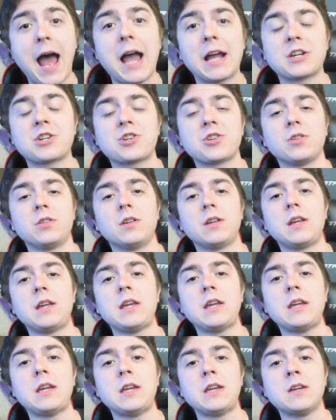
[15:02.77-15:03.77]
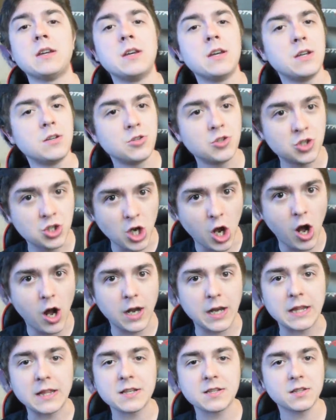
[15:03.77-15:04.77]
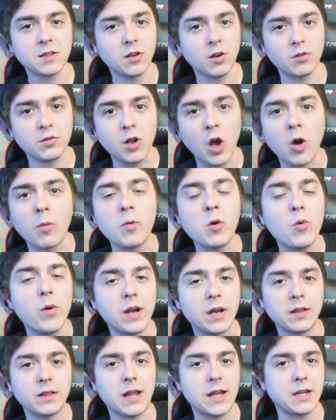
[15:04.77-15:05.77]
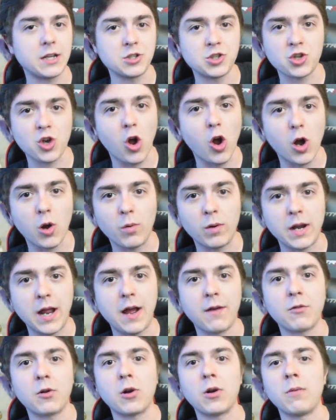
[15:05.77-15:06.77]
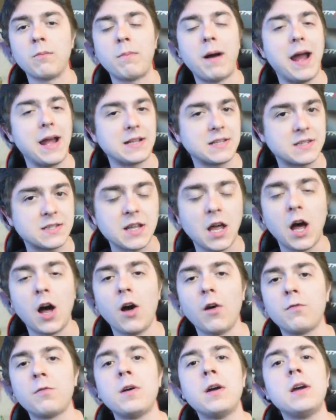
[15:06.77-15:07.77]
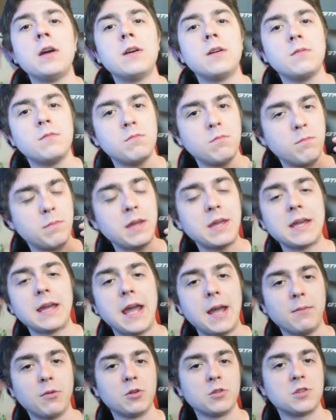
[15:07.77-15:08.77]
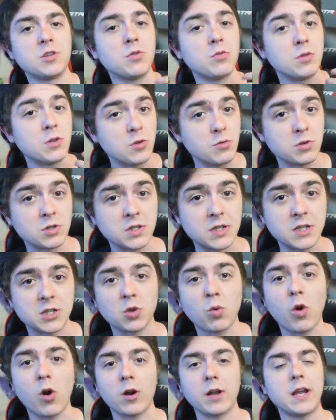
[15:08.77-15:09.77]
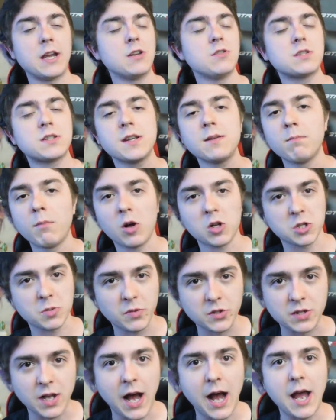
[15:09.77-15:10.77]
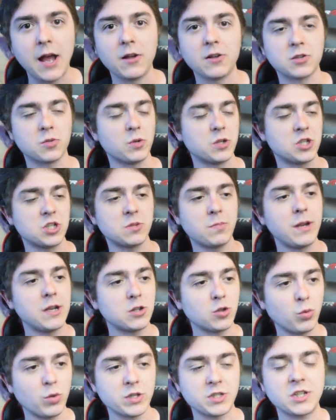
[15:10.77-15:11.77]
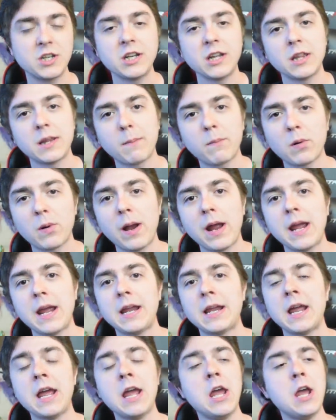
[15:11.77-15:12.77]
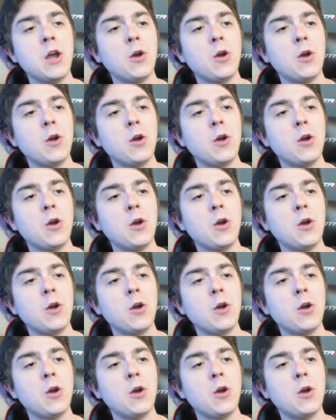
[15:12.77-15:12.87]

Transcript: actually Johnny, this little Nomu in like a jar or whatever, by itself, being able to use this quirk. And you see multiple dials, which is being twisted in the brain,